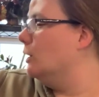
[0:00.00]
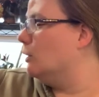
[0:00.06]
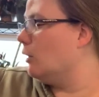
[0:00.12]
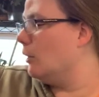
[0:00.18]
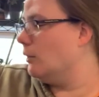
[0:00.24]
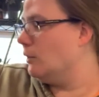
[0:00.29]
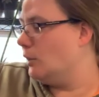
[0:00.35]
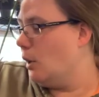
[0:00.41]

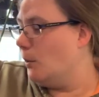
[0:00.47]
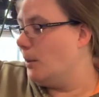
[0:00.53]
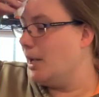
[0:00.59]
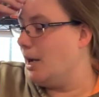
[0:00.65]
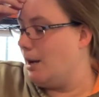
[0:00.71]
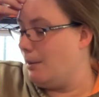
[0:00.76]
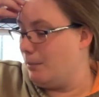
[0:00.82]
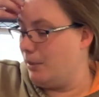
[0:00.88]
start
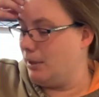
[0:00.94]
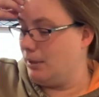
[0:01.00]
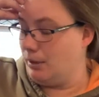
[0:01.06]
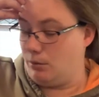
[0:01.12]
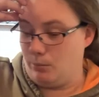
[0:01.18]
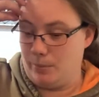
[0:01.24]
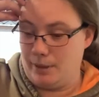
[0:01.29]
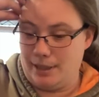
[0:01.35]
going up a
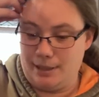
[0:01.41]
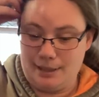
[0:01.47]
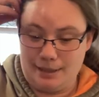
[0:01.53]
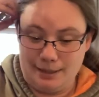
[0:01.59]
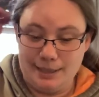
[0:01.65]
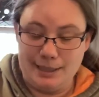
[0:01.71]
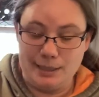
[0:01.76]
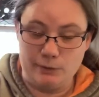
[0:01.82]
little bit,
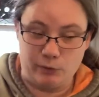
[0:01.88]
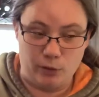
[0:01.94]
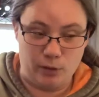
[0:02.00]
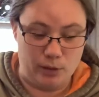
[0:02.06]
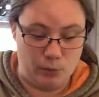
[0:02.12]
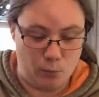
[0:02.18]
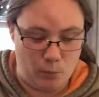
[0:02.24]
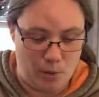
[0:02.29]
at least for a
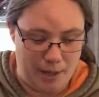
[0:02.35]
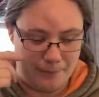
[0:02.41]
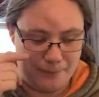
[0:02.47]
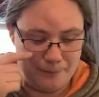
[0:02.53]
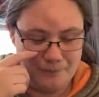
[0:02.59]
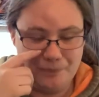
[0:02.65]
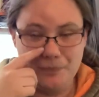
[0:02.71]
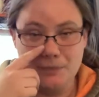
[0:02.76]
little
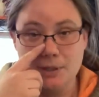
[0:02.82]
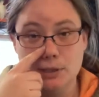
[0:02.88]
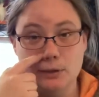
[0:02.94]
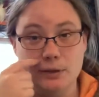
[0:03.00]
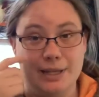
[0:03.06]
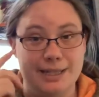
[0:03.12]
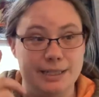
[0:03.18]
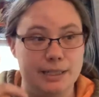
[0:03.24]
while.
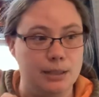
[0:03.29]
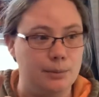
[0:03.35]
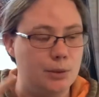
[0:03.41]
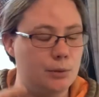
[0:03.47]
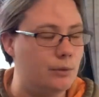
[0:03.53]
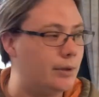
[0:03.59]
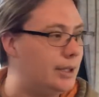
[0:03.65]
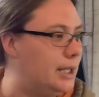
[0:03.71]
So that's going to
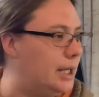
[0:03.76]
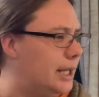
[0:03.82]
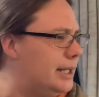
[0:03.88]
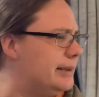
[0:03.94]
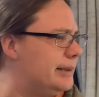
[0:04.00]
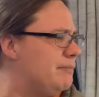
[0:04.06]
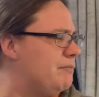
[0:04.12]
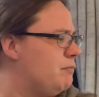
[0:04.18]
be really
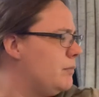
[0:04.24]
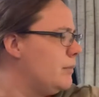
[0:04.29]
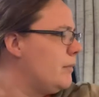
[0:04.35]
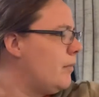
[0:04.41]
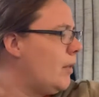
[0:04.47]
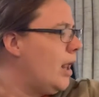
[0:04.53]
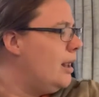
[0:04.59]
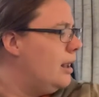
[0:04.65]
nice.
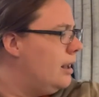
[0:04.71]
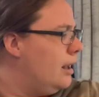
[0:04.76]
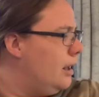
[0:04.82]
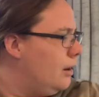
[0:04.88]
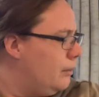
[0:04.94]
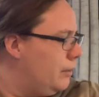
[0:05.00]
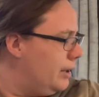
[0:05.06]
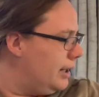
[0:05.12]

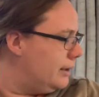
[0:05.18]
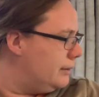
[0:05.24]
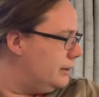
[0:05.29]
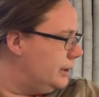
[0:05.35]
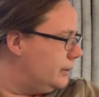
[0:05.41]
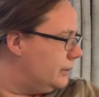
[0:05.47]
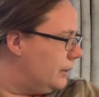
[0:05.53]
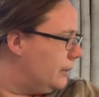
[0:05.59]
What
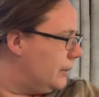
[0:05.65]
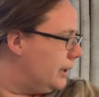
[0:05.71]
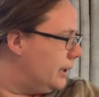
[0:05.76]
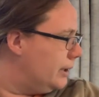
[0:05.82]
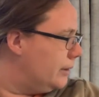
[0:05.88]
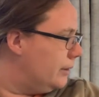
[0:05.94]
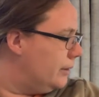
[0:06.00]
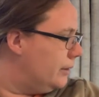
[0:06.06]
else do I want
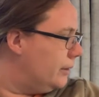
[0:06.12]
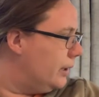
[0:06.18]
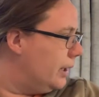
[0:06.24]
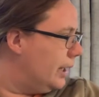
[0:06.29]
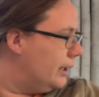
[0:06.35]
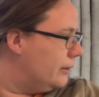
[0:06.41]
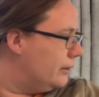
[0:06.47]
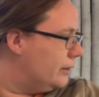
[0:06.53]
to show you
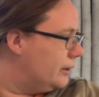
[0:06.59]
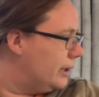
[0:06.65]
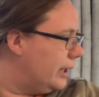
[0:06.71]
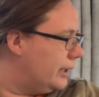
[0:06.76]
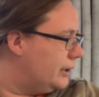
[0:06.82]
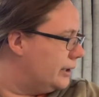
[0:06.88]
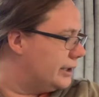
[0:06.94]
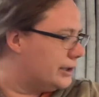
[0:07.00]
guys, or should
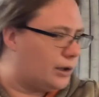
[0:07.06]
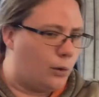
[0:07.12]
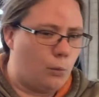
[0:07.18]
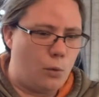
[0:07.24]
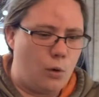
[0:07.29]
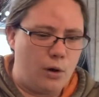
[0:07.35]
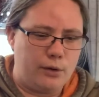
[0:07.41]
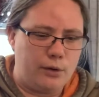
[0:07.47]
I just
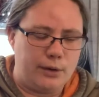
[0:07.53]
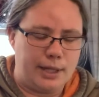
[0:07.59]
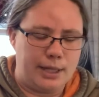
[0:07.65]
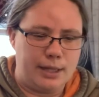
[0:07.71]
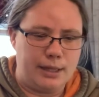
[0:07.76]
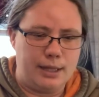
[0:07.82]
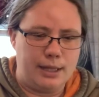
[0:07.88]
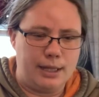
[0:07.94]
start
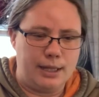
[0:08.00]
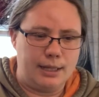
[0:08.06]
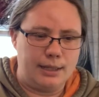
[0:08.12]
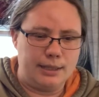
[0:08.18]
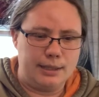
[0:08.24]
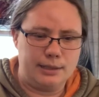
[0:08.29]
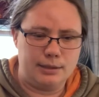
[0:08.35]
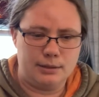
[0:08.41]
watering
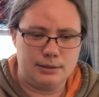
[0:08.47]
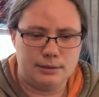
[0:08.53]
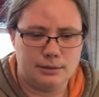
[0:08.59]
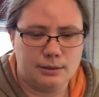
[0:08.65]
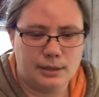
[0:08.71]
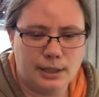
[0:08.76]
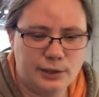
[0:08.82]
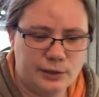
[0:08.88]
things?
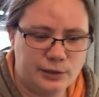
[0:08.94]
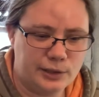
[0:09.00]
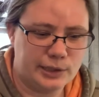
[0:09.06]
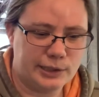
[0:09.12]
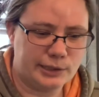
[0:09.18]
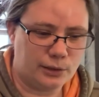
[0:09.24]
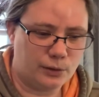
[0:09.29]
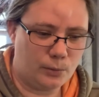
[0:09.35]
I should
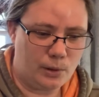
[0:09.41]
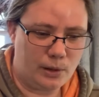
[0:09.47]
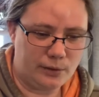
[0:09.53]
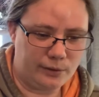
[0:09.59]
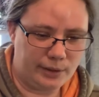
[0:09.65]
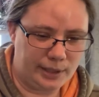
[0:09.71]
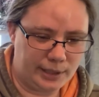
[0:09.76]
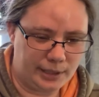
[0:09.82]
just start
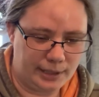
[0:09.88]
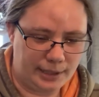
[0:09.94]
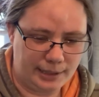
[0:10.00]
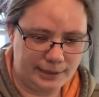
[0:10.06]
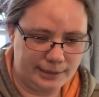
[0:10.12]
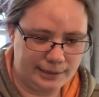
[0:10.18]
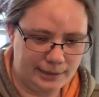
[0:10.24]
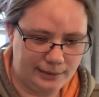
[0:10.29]
watering
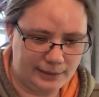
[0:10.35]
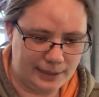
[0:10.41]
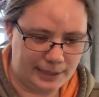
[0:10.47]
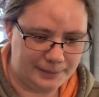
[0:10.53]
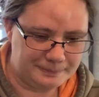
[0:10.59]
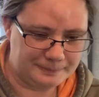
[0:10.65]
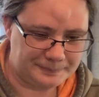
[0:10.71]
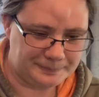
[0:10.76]
things. Okay.